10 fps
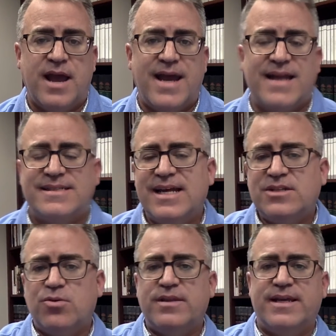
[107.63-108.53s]
And I said
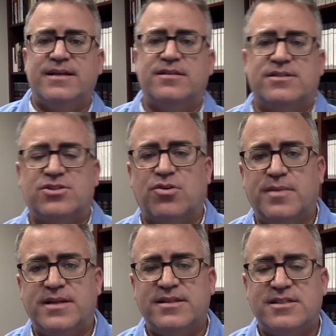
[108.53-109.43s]
toward the end of the
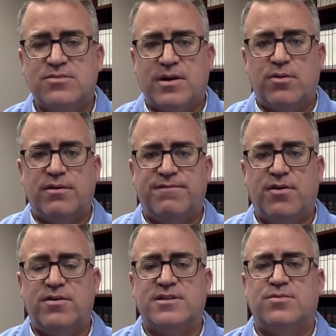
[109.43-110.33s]
sermon, and this is what I want to
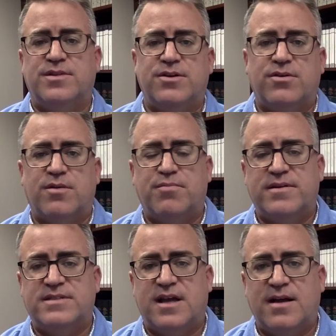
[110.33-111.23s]
focus with you on our
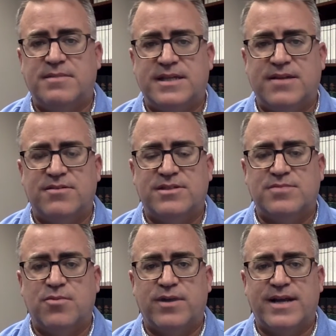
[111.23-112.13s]
brief time together this
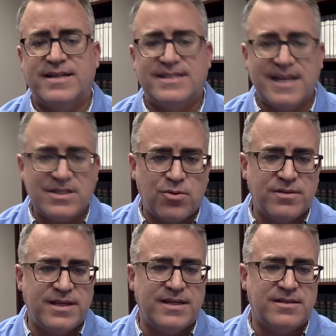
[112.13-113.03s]
morning. I said toward
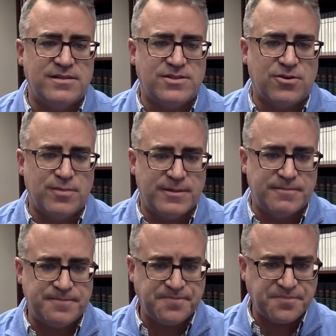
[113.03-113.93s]
the end of the sermon
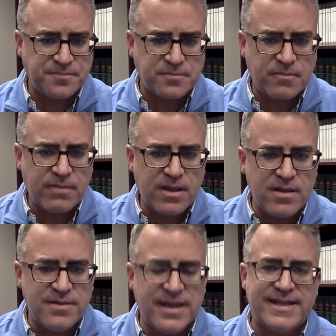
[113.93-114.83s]

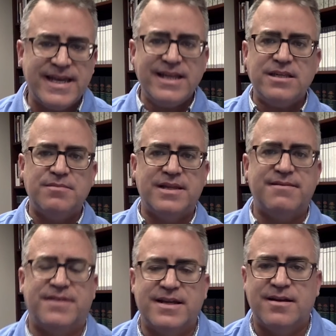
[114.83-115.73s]
that kingdom
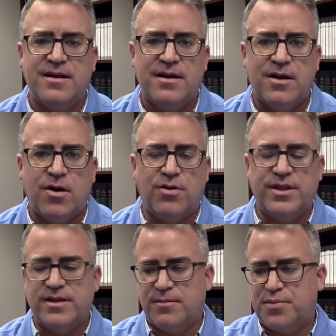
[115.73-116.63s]
living, or
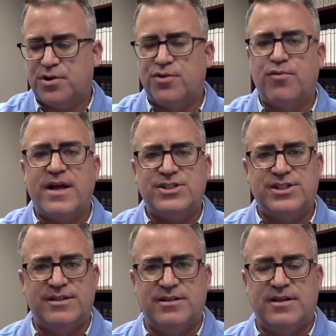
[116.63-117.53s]
the
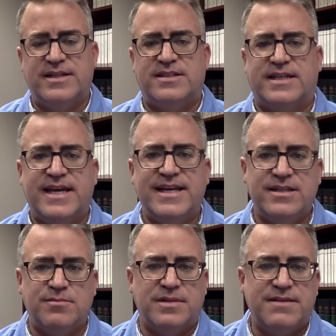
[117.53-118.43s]
progression into
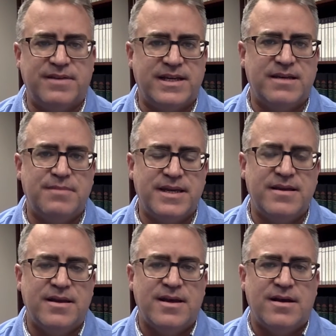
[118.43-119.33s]
kingdom living, can be
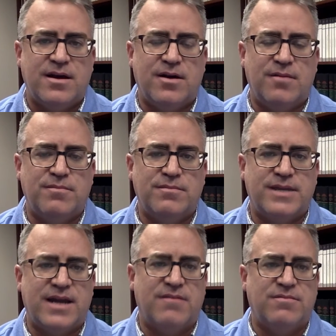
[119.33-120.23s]

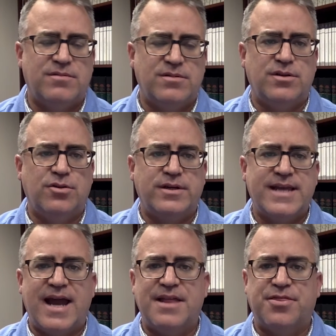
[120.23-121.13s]
kind of looked
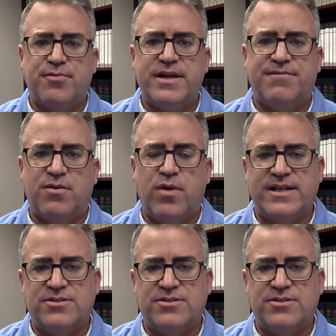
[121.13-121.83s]
at in three different ways.